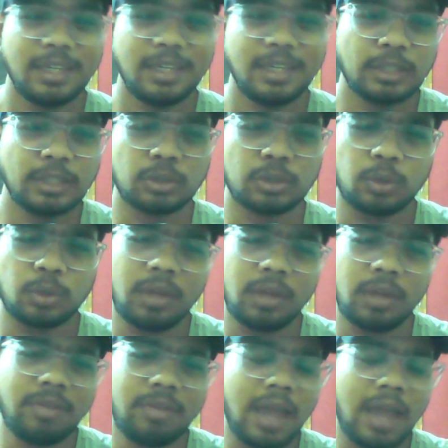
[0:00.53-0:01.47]
So today
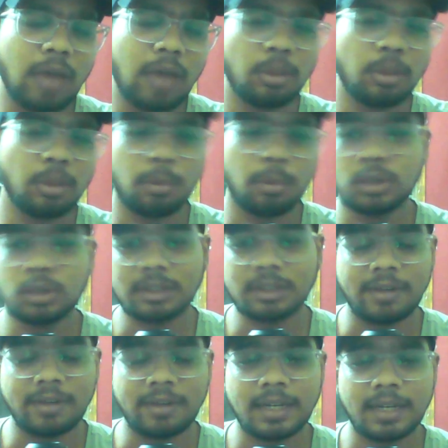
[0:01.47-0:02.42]
we have the most
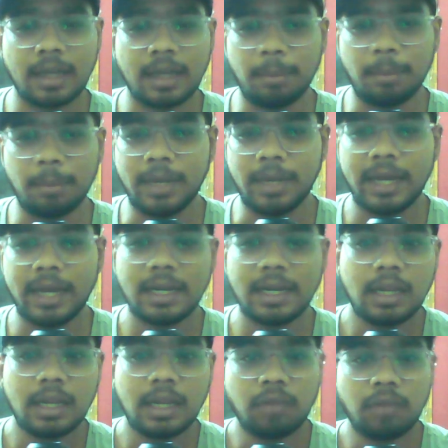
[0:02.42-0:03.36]
awaited update.
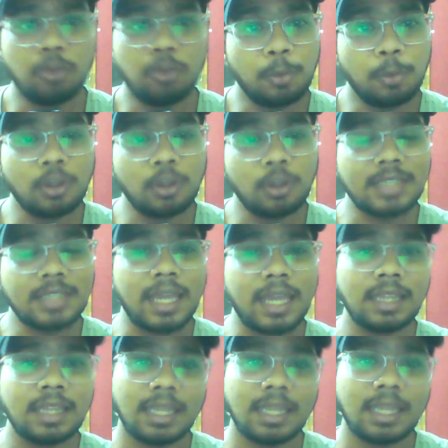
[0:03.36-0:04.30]
Wipro is
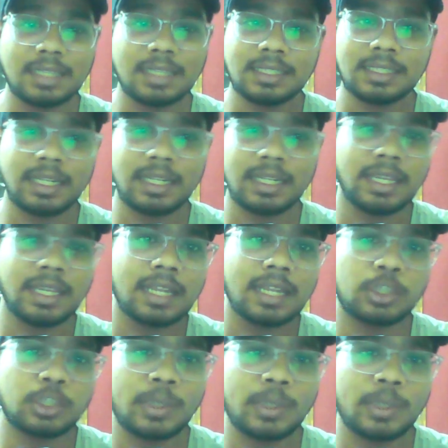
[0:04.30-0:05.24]
hiring the engineering
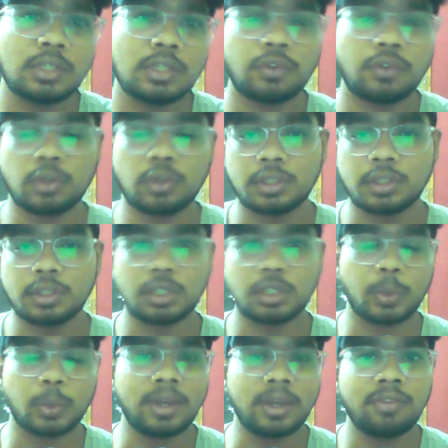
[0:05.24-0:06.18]
graduates of
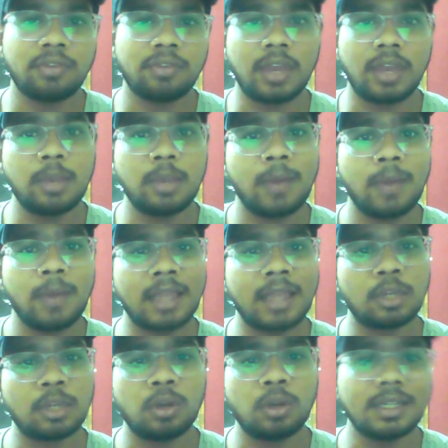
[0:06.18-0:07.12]
2025 and the
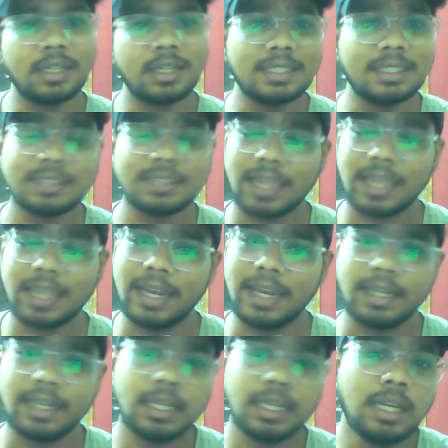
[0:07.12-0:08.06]
role is
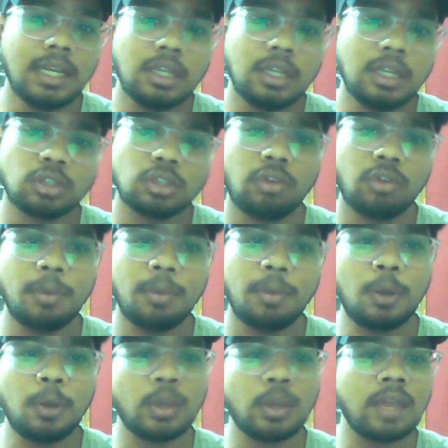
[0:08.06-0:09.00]
elite. So we'll be
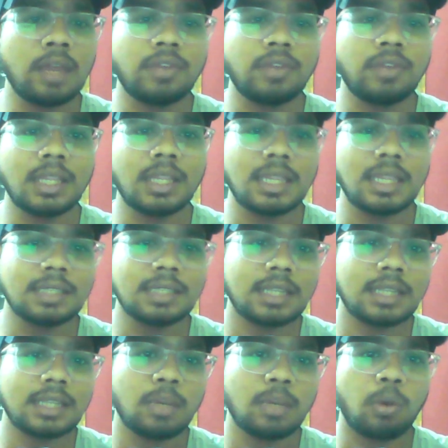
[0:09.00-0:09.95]
looking after the things
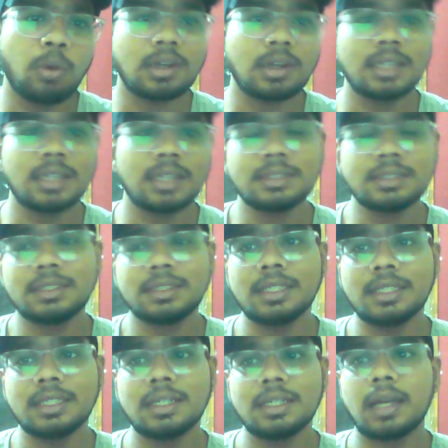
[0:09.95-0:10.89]
like what is
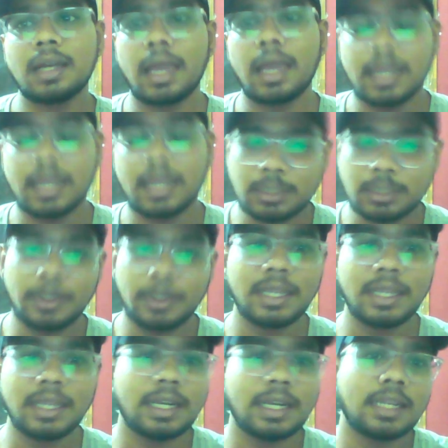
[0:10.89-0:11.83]
the eligibility
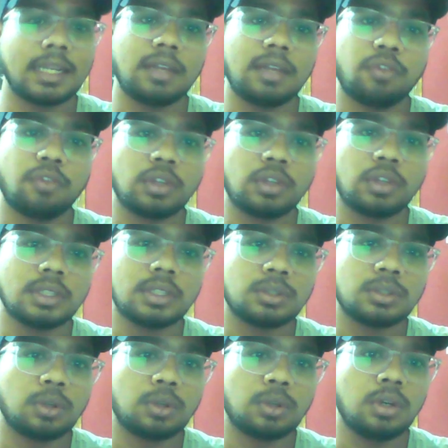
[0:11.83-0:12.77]
criteria for this
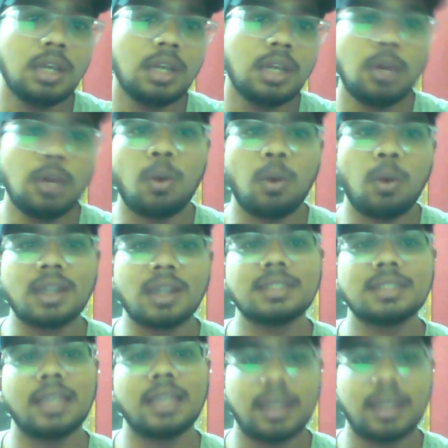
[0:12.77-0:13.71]
role, what is the
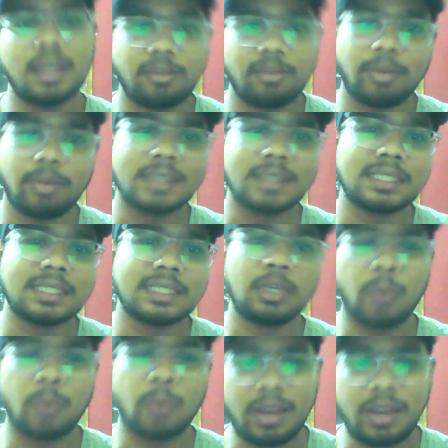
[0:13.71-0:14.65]
year of passing,
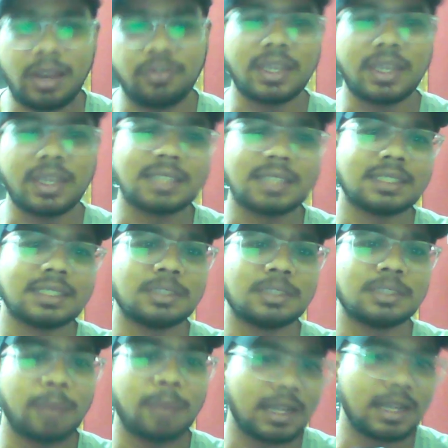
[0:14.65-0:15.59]
qualifications,
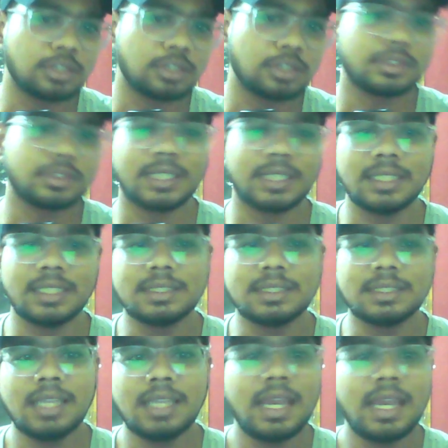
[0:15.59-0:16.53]
branch of studies,
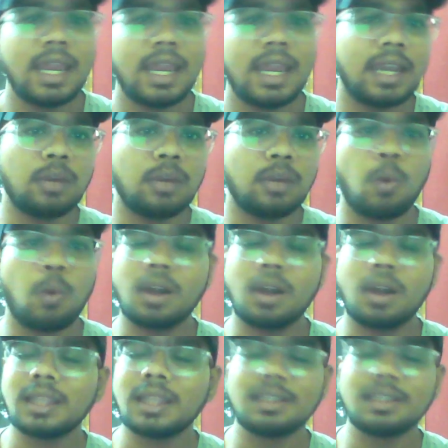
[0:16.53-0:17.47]
and what are
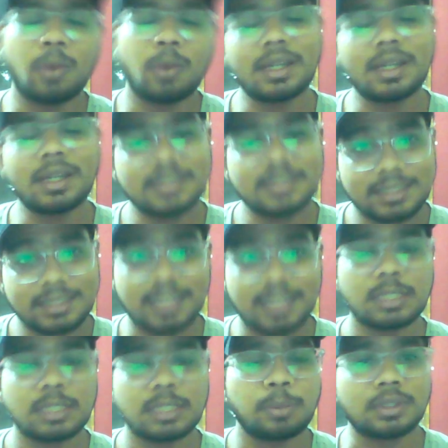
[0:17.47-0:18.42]
the, what is the
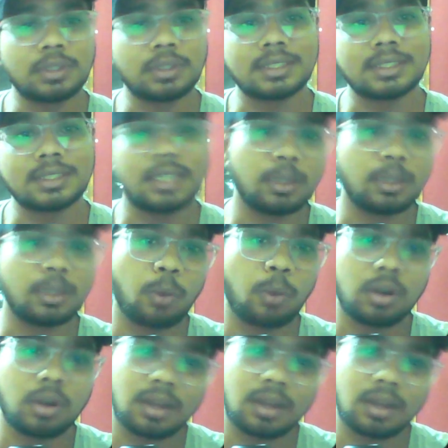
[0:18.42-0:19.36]
selection process here, what
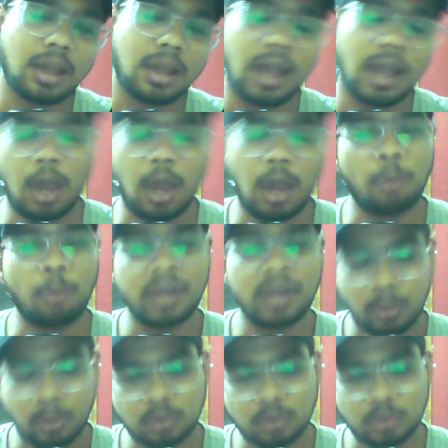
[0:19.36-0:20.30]
how many
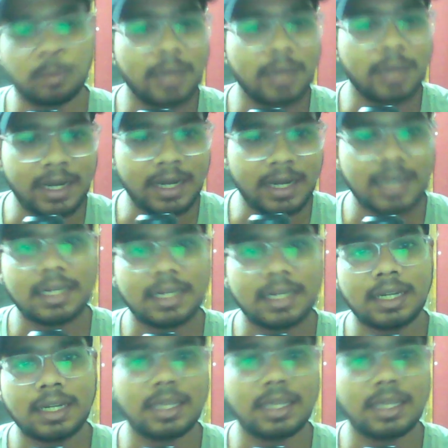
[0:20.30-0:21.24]
rounds will be conducted
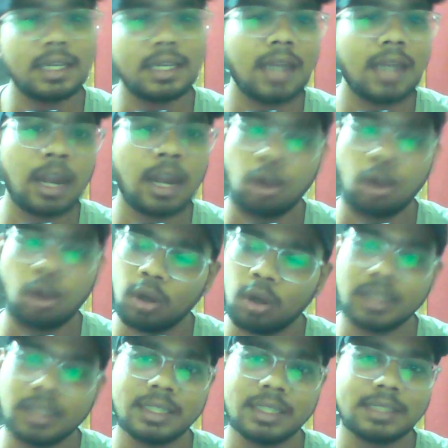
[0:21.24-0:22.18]
here and all
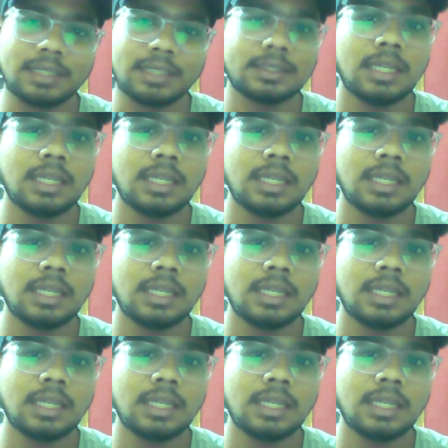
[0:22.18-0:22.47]
other things.